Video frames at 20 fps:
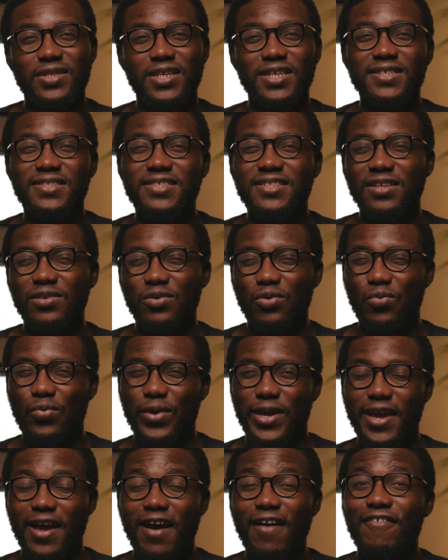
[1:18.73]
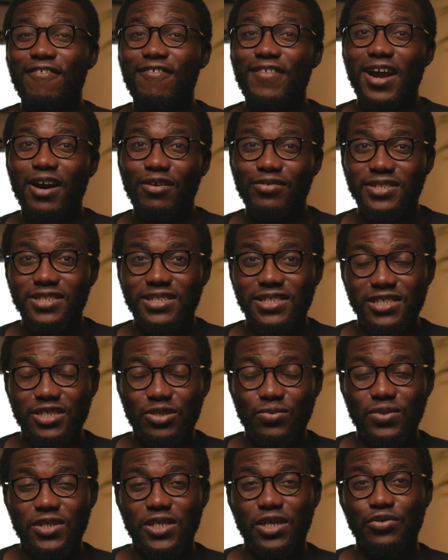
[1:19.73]
there's still a way around
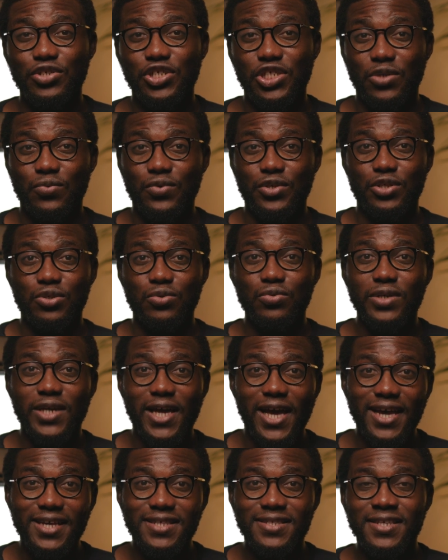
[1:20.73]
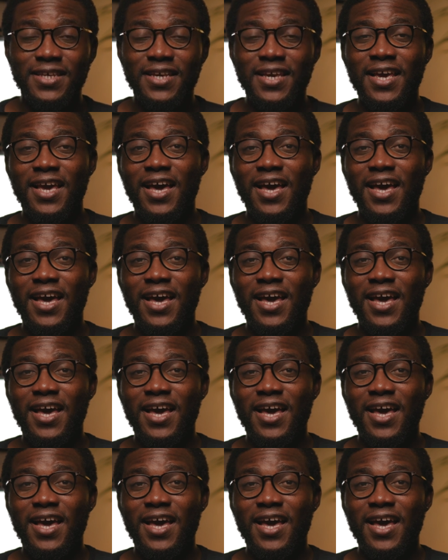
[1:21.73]
this, which I'll share with you guys